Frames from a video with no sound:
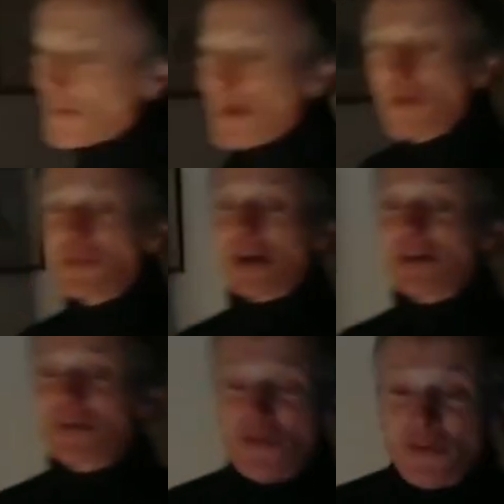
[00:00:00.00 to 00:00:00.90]
the other
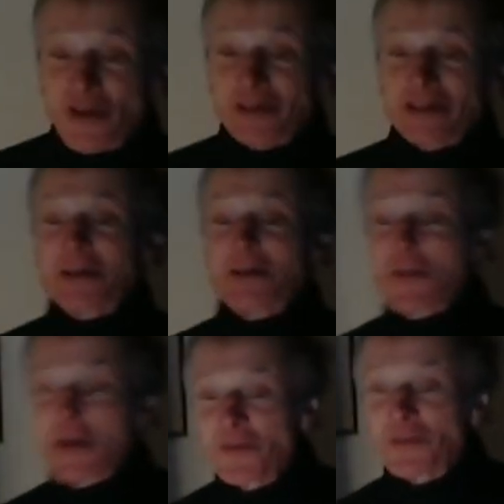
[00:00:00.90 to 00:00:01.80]
side of the sun going in
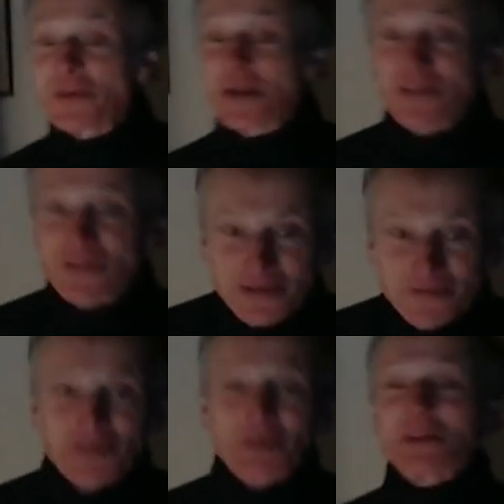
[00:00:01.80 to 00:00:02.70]
the other direction
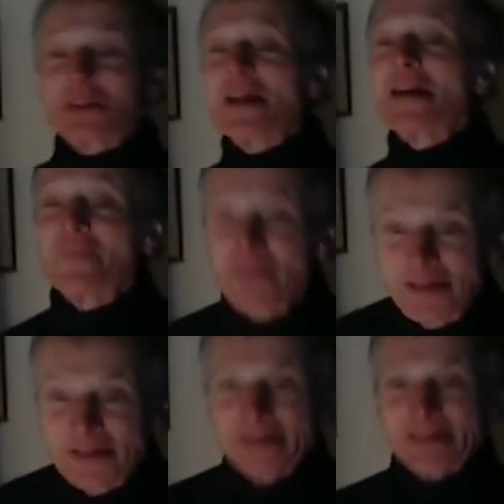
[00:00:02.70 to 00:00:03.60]
and do it again.
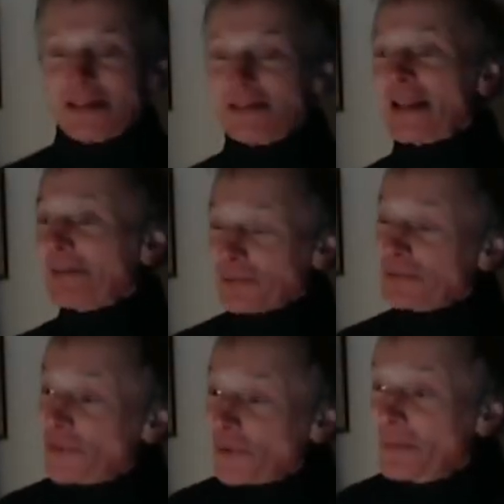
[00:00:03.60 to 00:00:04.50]
And that will
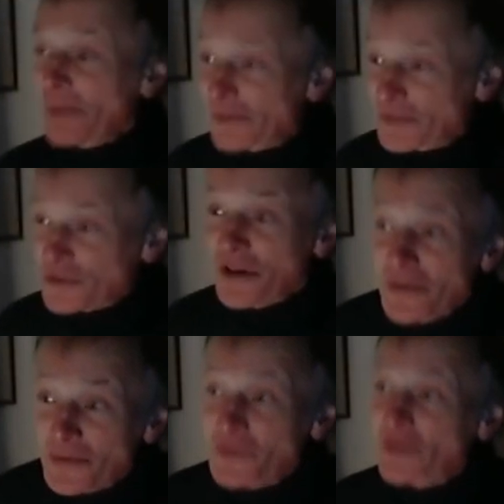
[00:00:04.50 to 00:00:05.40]
jolly well
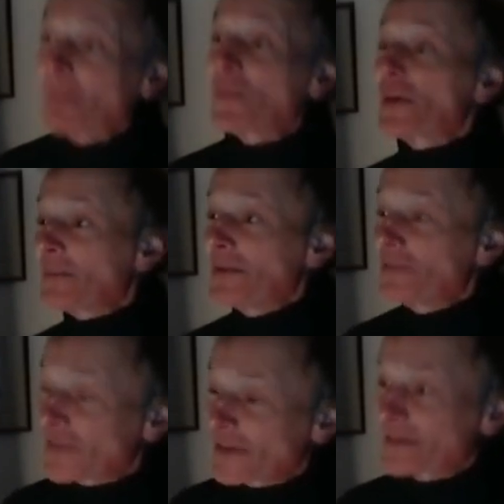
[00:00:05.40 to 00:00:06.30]
show something,
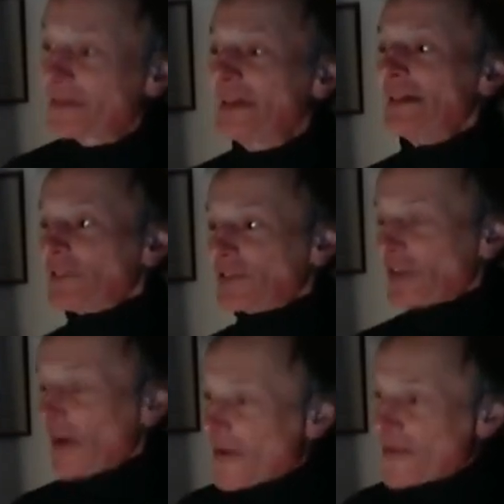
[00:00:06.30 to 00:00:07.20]
won't it?
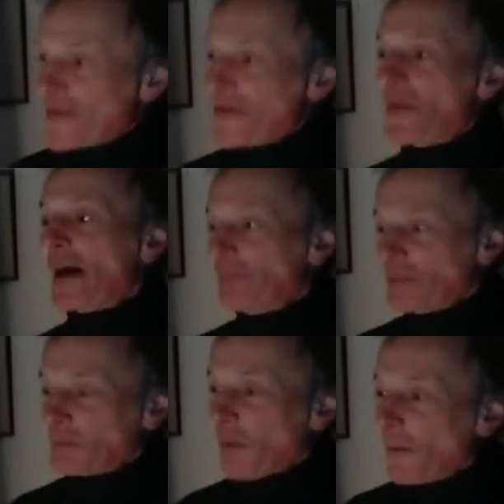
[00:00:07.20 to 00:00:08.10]
So that
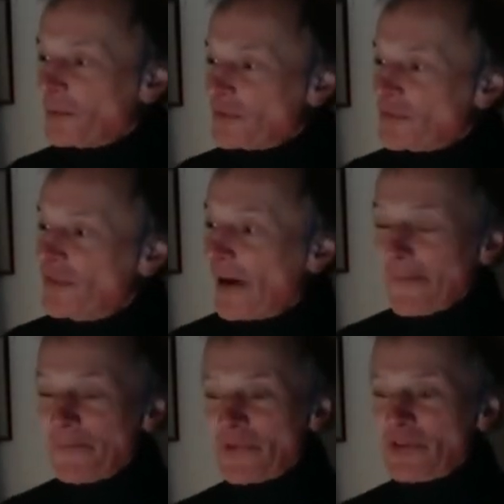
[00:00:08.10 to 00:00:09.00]
was what was
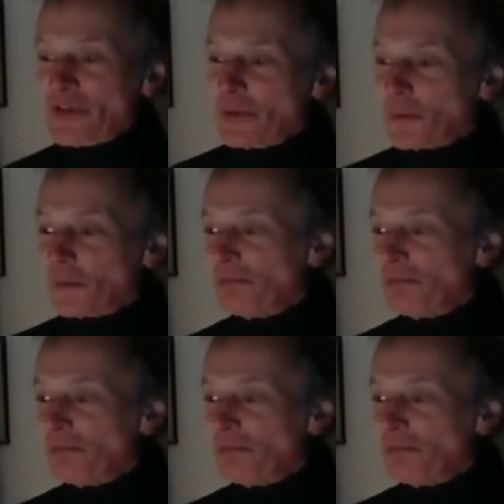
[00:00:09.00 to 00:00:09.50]
done, the so-called